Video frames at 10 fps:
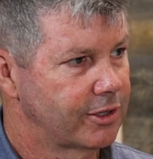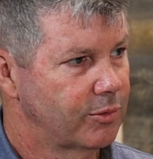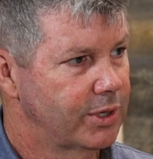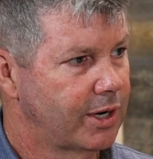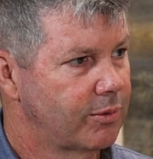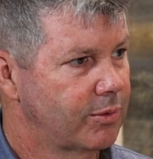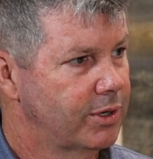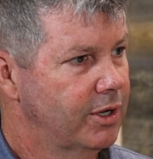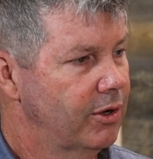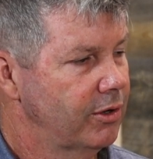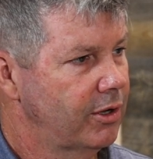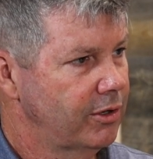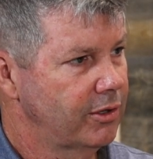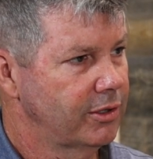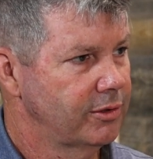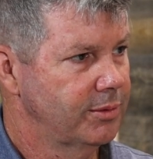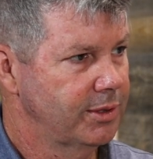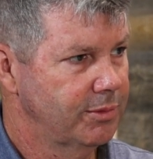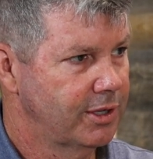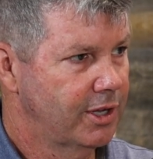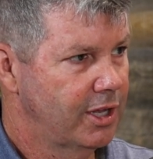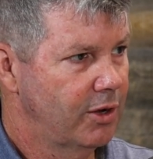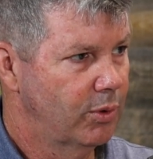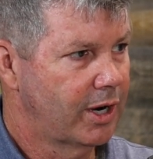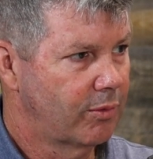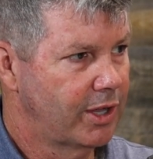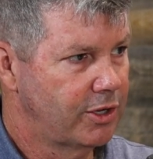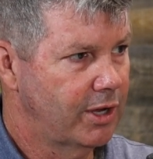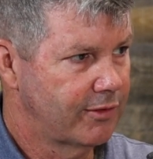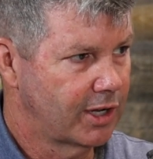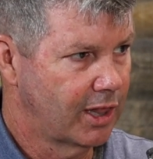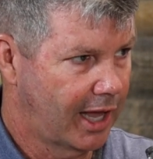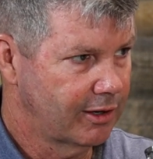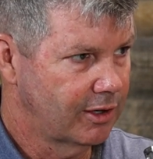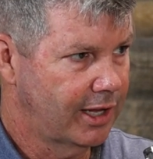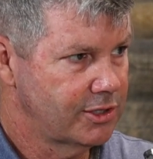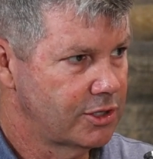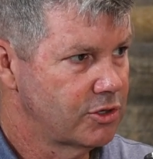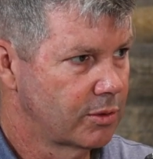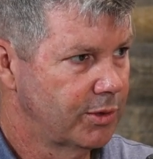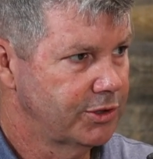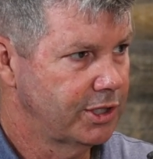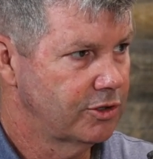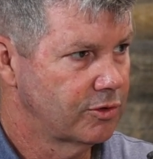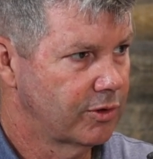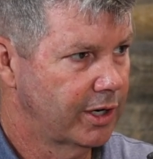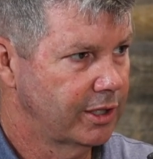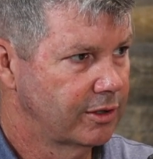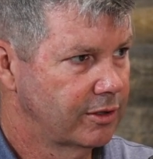glider. Hold on. Would I rather you have a glider license or a multi-engine rating?